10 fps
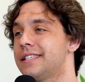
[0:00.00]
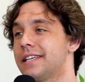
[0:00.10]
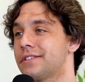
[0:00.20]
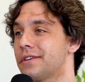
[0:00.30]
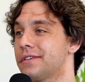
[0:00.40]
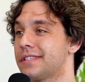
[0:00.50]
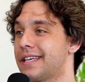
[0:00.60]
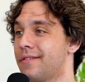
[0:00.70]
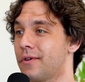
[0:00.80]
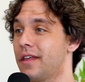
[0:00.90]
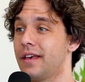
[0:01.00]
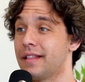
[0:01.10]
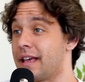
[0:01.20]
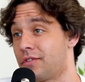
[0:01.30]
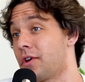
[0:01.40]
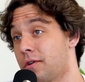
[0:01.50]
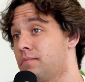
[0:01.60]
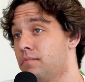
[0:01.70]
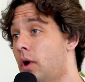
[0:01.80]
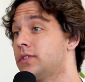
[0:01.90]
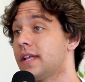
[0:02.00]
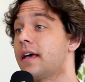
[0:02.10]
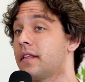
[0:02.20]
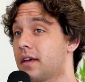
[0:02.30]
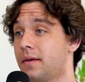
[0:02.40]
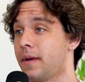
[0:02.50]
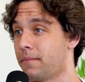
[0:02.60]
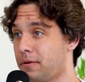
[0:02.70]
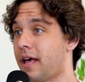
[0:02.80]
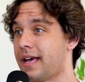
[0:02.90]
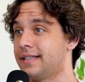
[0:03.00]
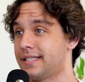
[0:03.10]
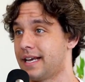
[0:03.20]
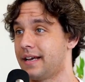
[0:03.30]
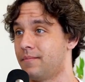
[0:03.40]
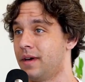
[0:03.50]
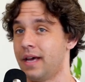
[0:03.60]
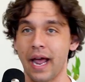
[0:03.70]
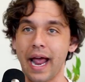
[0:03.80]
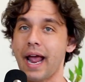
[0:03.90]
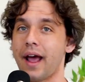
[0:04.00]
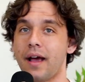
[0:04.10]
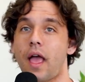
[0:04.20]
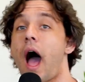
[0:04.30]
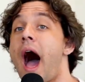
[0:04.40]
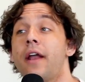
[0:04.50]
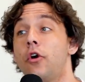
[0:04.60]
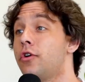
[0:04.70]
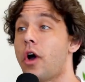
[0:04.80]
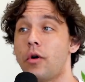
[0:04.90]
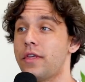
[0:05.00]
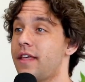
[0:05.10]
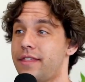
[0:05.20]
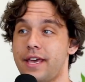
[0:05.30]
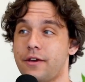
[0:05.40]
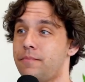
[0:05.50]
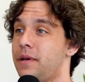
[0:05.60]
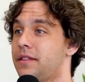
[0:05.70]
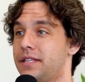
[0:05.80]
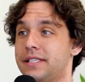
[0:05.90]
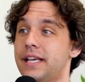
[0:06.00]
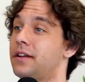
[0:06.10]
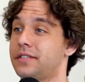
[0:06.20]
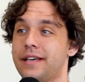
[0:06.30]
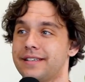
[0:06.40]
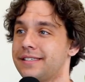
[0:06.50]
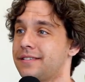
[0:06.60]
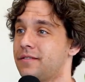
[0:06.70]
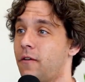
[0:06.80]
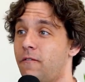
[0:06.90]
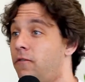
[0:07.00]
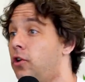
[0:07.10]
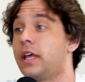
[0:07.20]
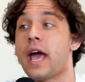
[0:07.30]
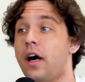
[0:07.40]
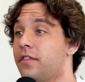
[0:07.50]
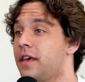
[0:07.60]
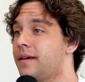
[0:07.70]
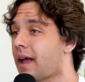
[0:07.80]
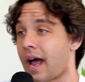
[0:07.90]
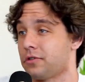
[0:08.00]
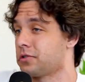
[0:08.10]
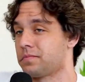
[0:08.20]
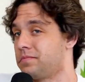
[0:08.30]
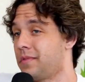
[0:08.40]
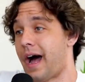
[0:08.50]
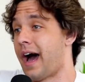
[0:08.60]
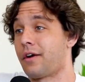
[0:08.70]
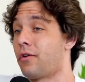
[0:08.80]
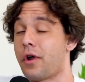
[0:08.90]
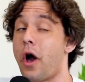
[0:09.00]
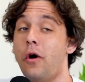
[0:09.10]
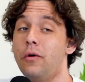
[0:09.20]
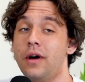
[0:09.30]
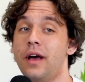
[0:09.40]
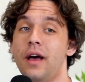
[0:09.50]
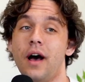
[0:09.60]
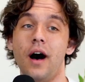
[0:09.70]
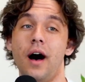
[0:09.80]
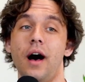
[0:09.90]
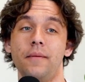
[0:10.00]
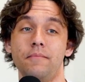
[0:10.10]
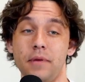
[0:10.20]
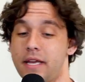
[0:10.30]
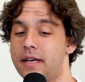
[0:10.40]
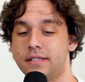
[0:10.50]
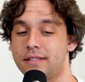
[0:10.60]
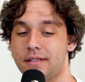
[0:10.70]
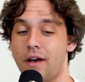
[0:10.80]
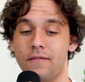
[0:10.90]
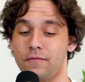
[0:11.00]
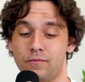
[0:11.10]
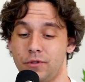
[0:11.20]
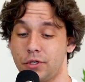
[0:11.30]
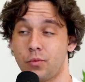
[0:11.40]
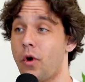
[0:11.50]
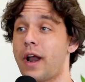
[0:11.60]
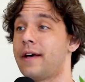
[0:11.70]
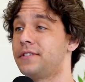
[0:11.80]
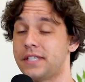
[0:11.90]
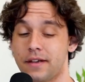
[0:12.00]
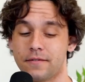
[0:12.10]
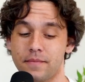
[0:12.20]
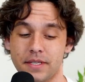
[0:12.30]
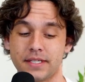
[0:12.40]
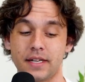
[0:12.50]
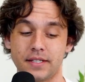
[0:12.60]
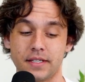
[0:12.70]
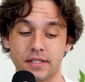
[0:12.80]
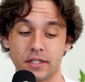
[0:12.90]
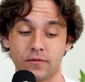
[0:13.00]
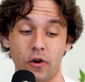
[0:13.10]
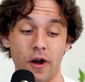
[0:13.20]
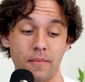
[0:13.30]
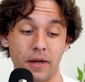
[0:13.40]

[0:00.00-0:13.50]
Sixers can really, they're most likely going to be a play-in team. I don't know that they could beat the Celtics fully healthy. I don't know because of just what I've seen from the Celtics thus far.